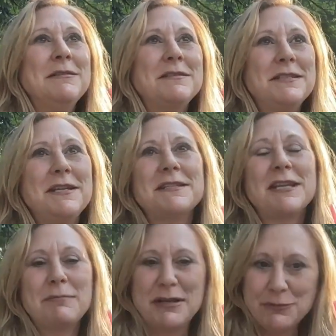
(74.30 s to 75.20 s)
Tastes
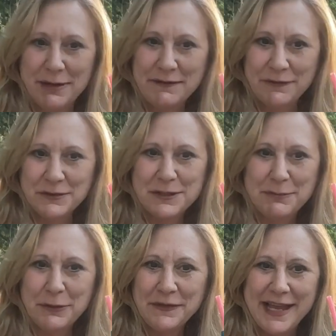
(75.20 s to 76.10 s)
like my 21st
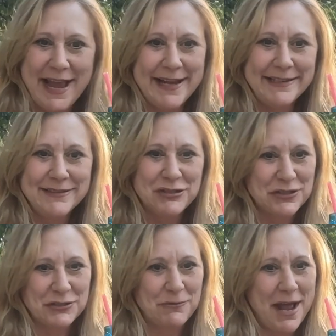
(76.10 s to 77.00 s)
birthday
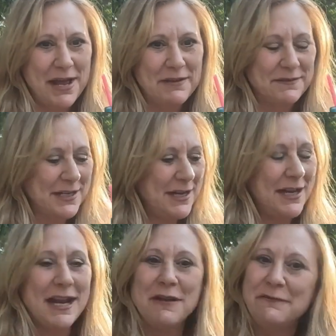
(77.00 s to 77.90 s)
just arrived,
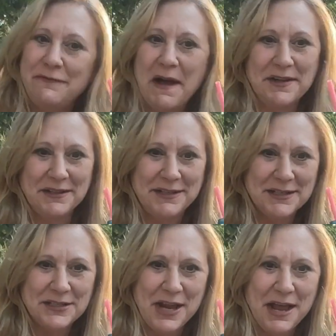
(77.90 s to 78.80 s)
and I finally
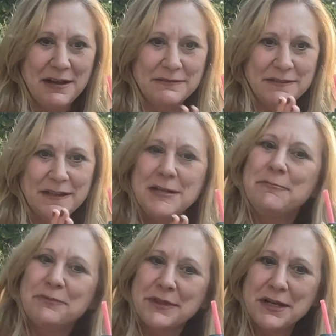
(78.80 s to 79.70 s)
get to have
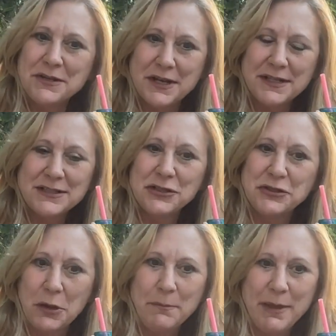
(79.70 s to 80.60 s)
a nice adult